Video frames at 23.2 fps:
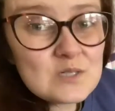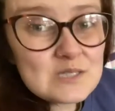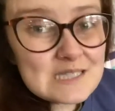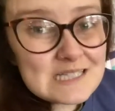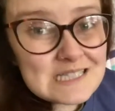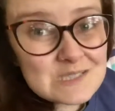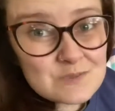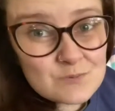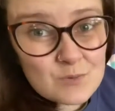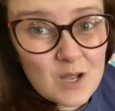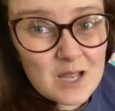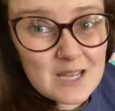of
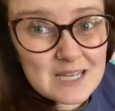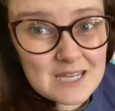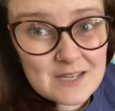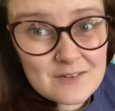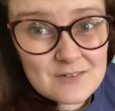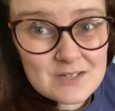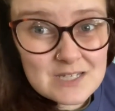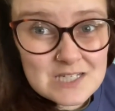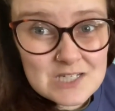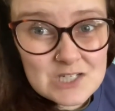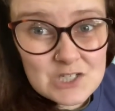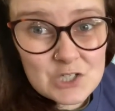these were
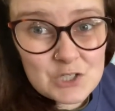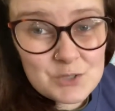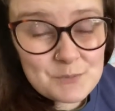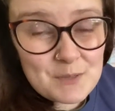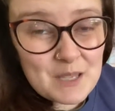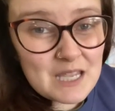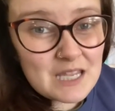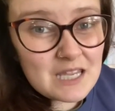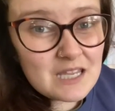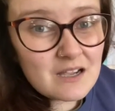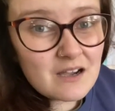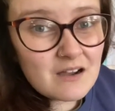gifted to
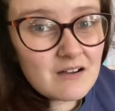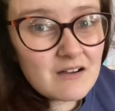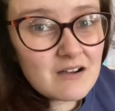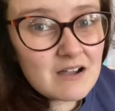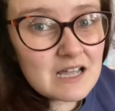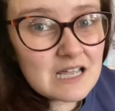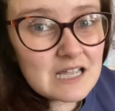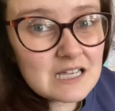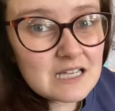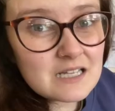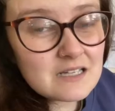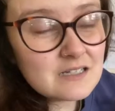me.
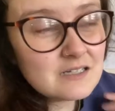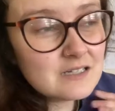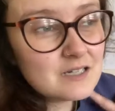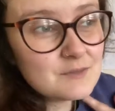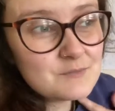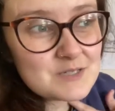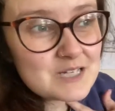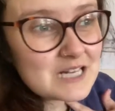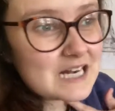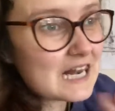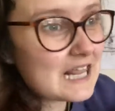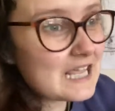I am
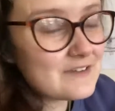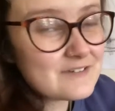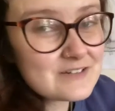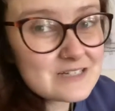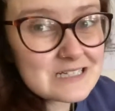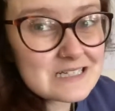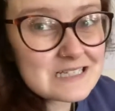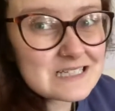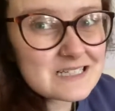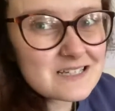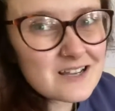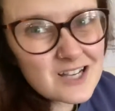declaring
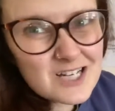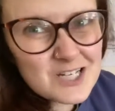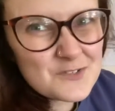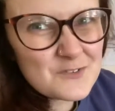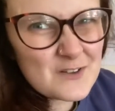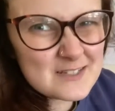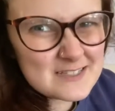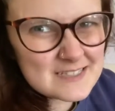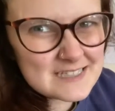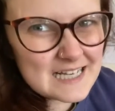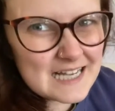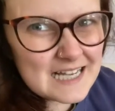this kind of
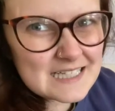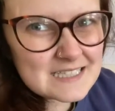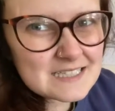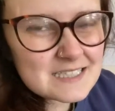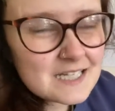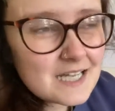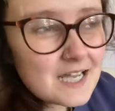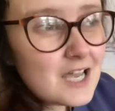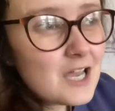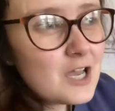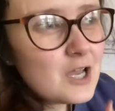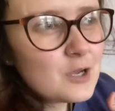as an ad,
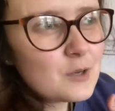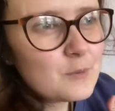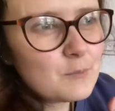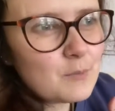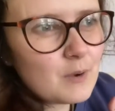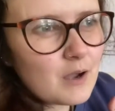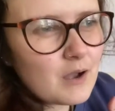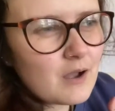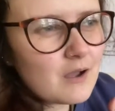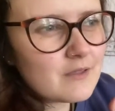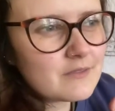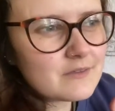
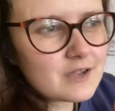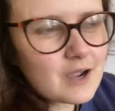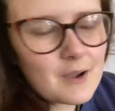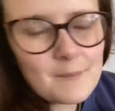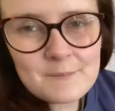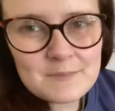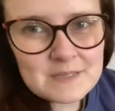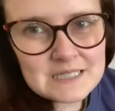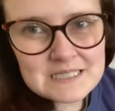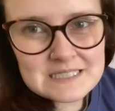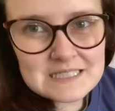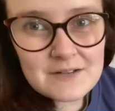but the
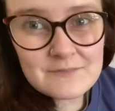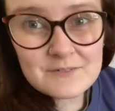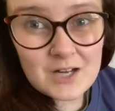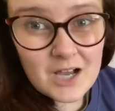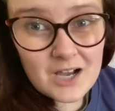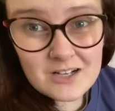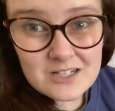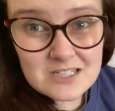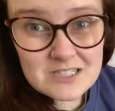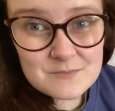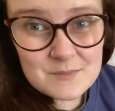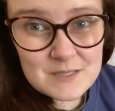companies haven't
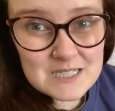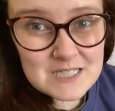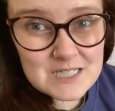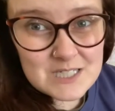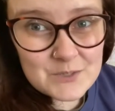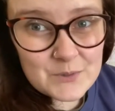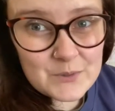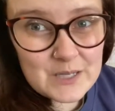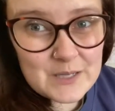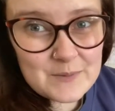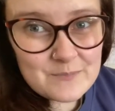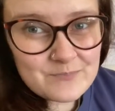asked me to do
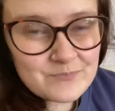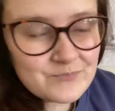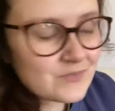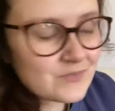it.